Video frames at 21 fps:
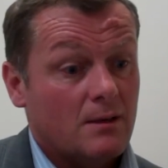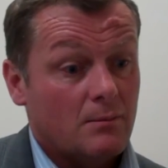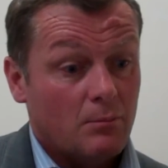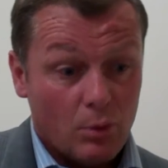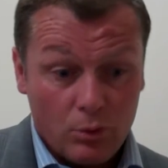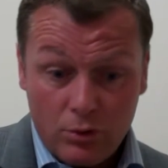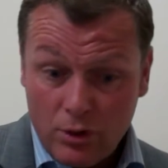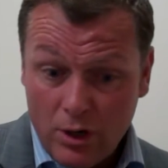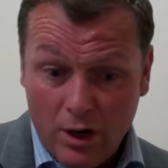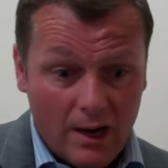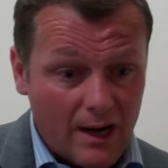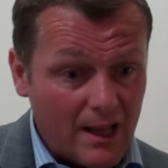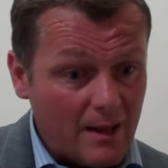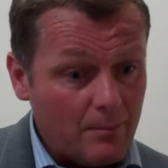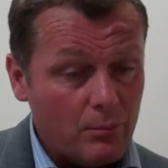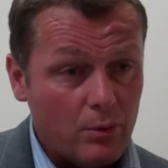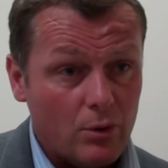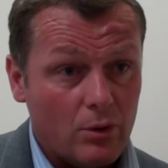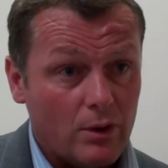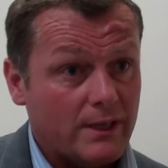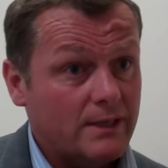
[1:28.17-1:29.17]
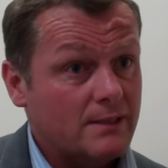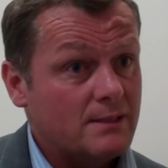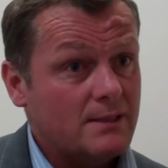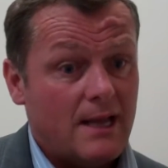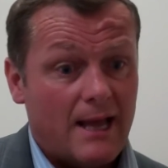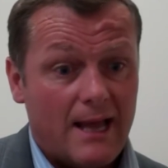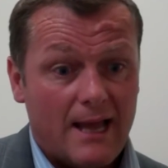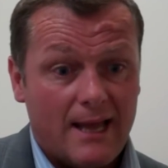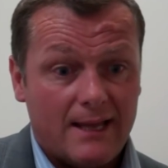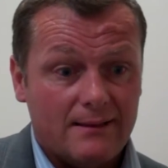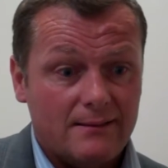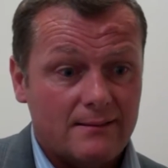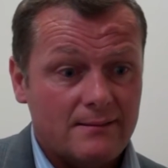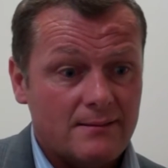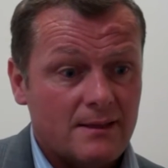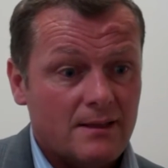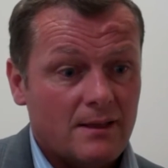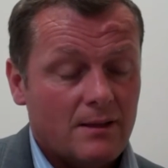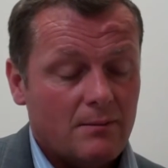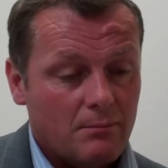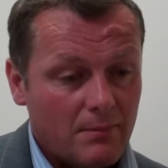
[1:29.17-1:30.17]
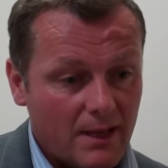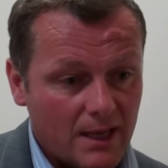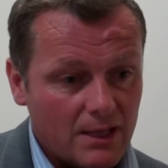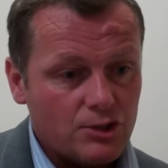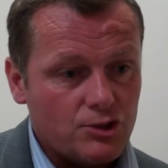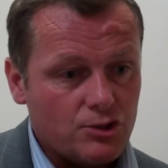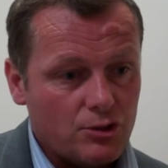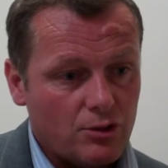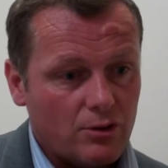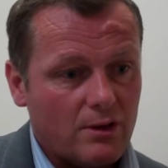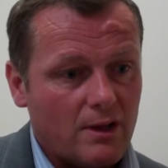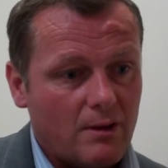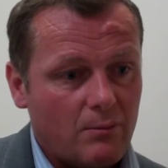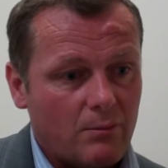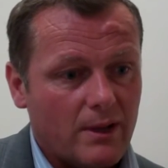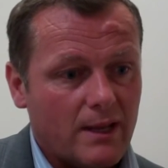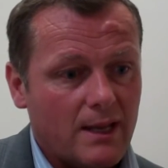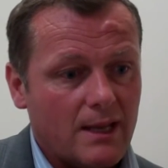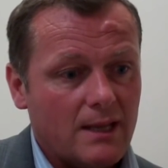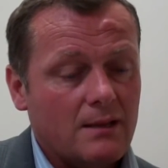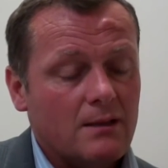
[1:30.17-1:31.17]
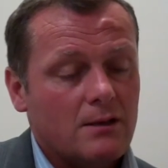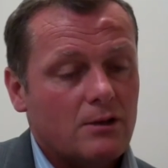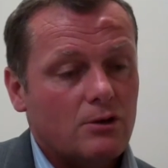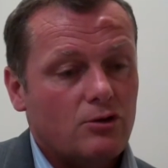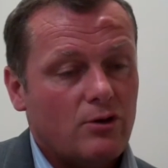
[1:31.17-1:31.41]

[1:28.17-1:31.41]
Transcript: both girl and boy and make sure that we